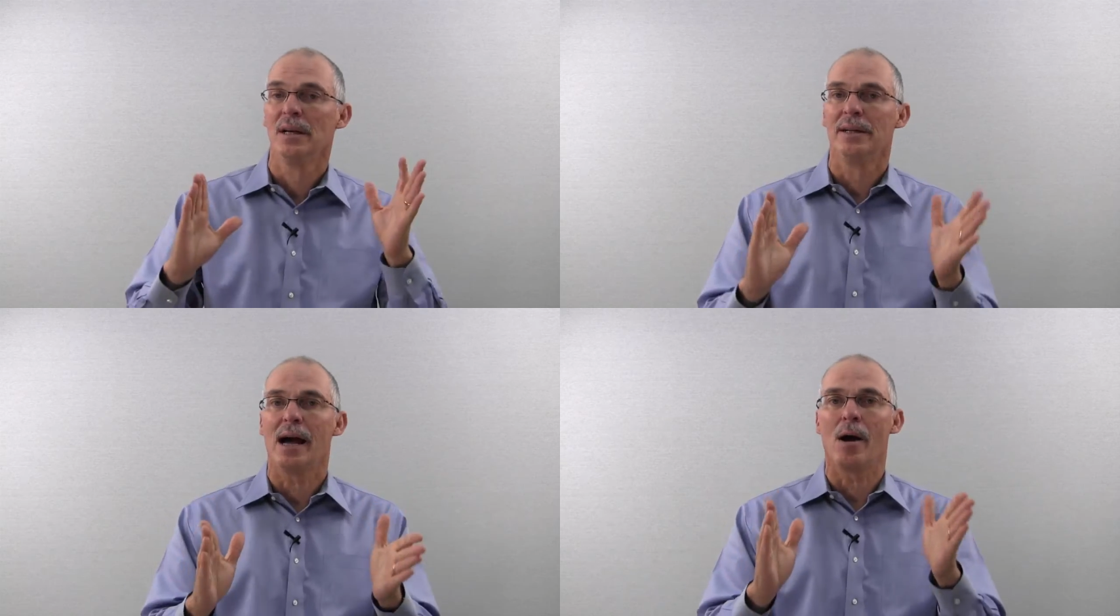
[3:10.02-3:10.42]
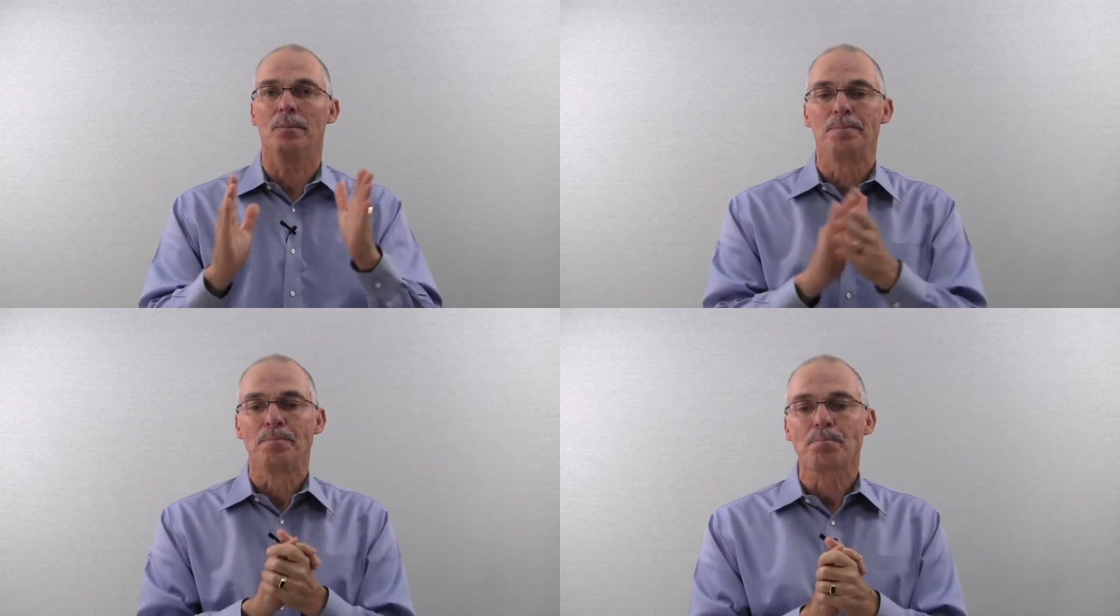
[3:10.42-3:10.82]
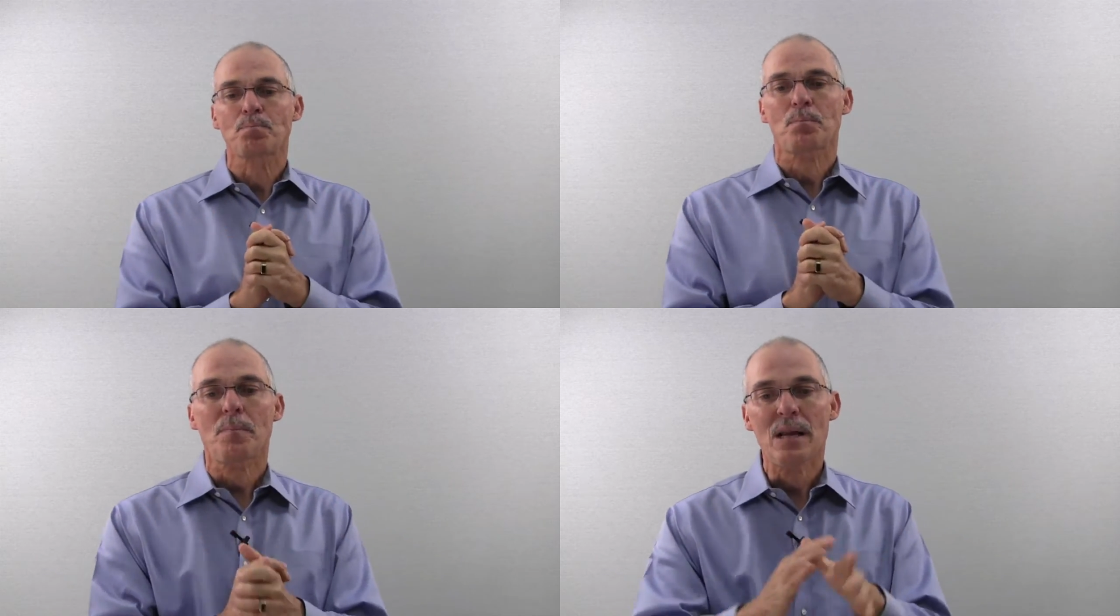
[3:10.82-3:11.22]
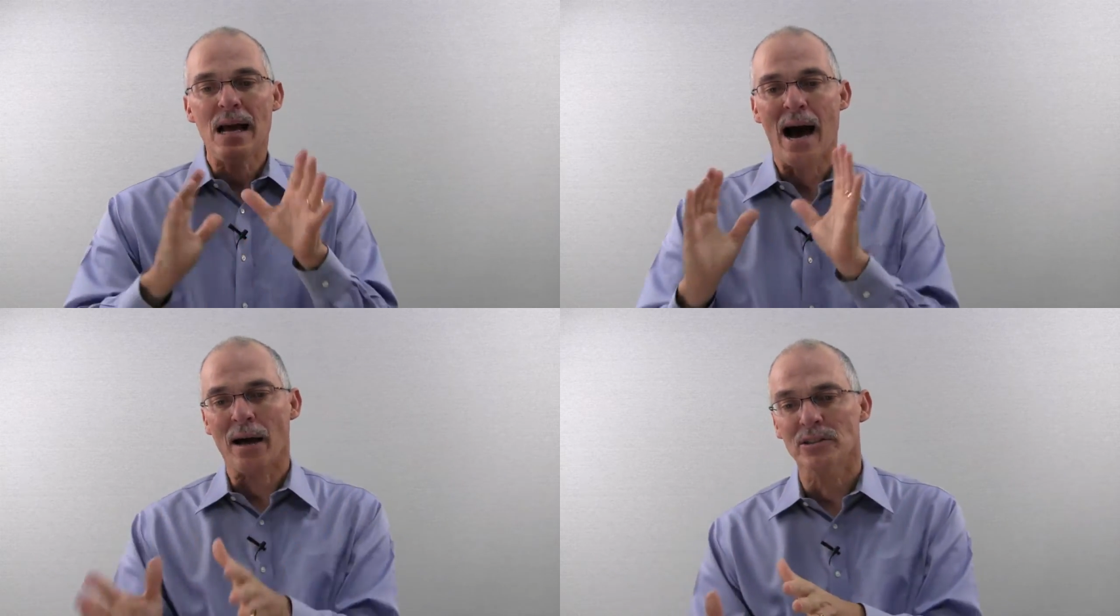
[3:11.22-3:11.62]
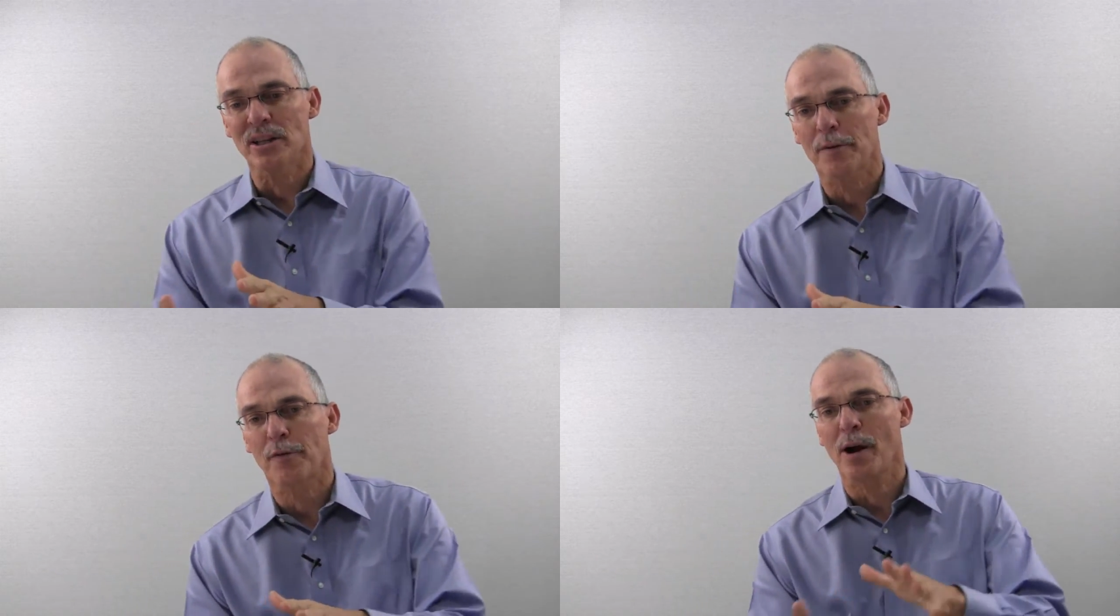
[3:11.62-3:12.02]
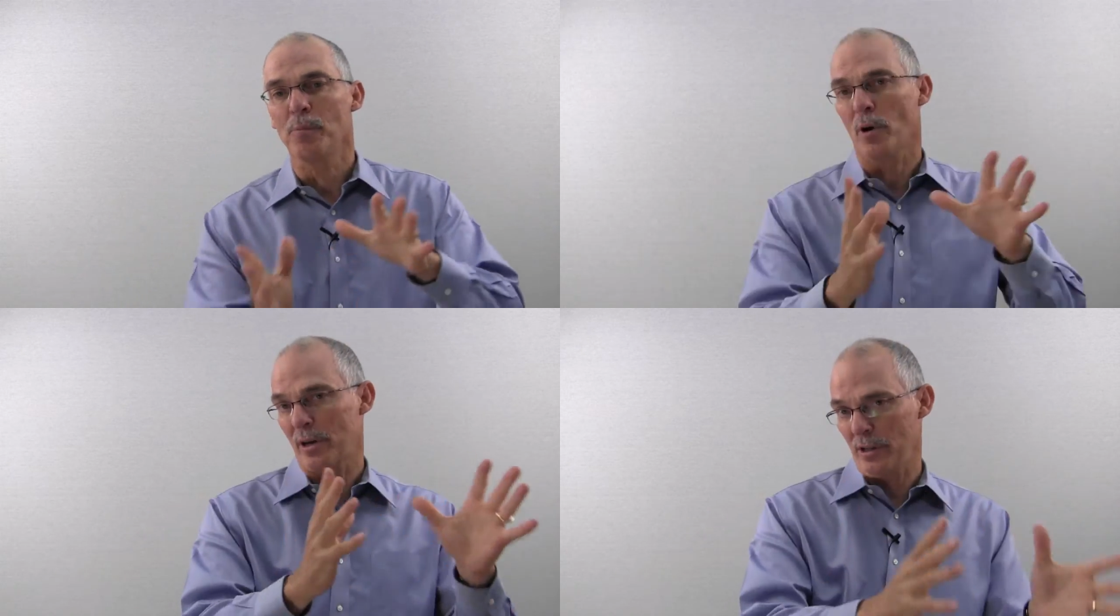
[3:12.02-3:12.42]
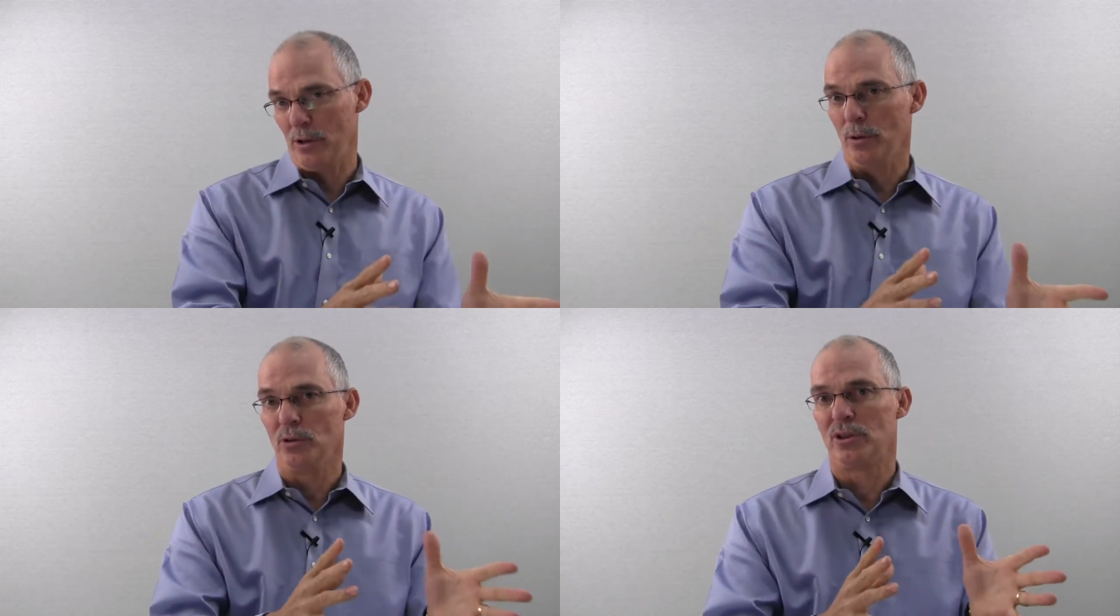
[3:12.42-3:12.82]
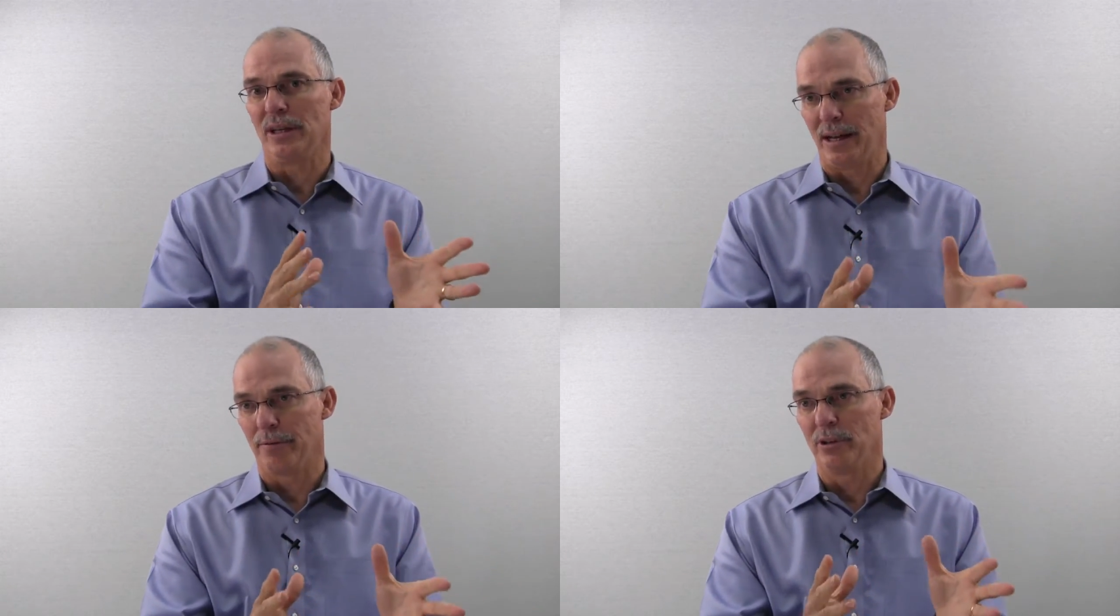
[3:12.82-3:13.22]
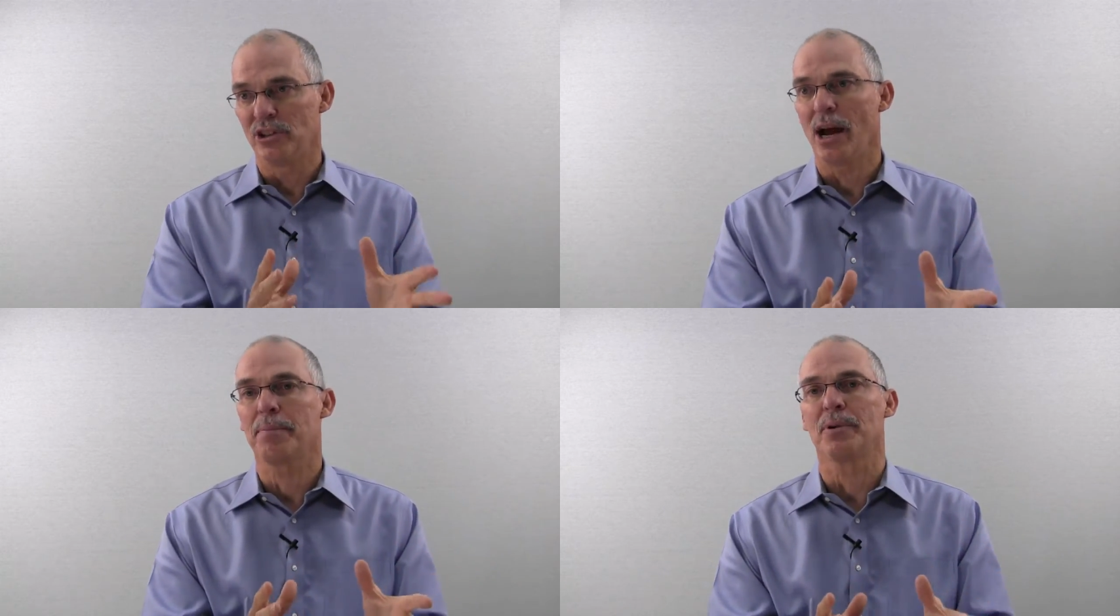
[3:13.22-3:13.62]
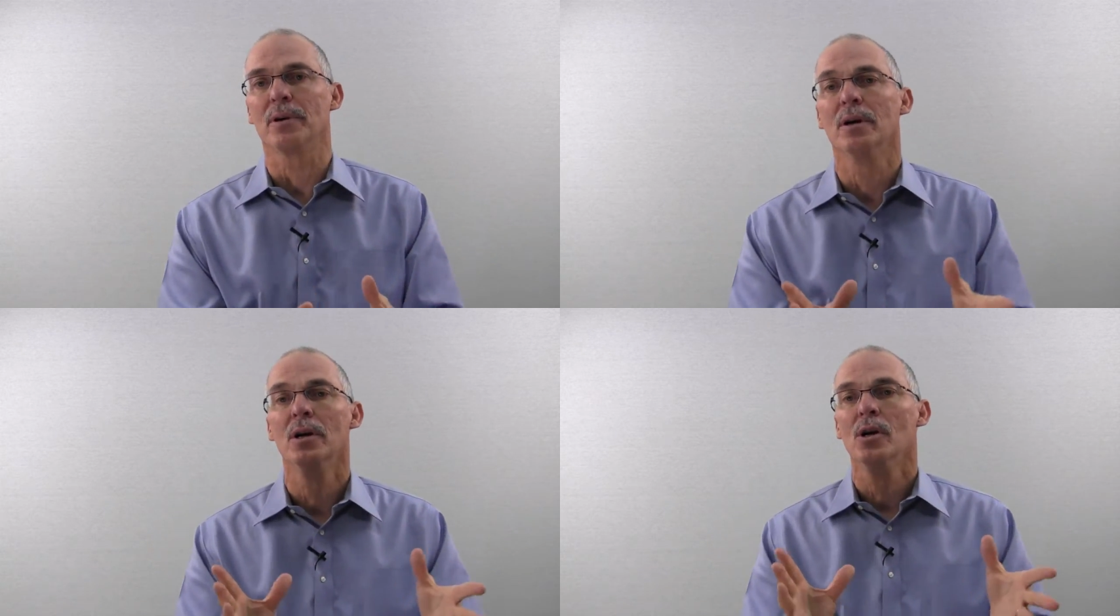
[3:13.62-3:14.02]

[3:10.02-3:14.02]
Now, how does that framework get used in every chapter?